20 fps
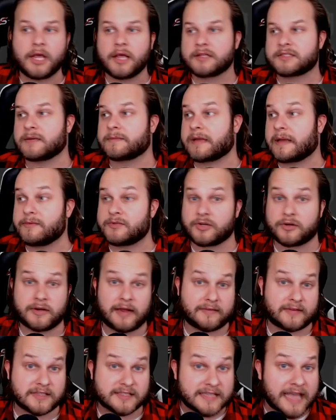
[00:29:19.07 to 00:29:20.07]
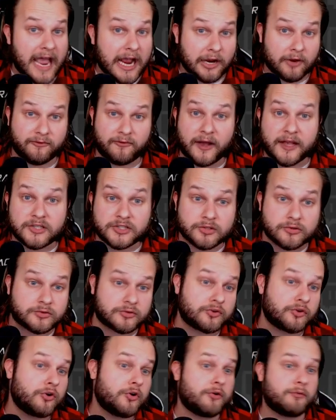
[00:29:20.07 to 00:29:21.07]
Sometimes you're going to have to sacrifice your
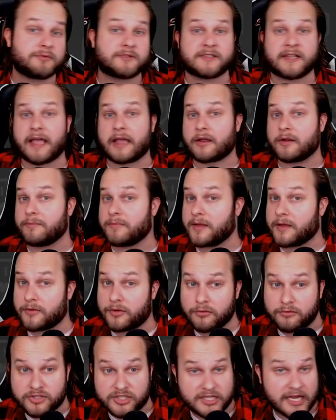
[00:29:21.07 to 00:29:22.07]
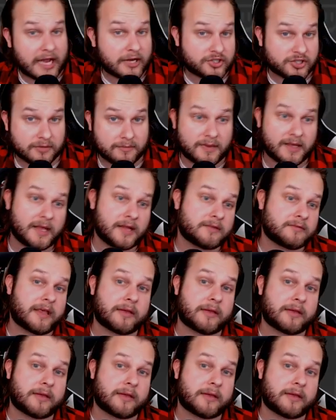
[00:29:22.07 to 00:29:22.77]
troops, and that could be a huge detriment.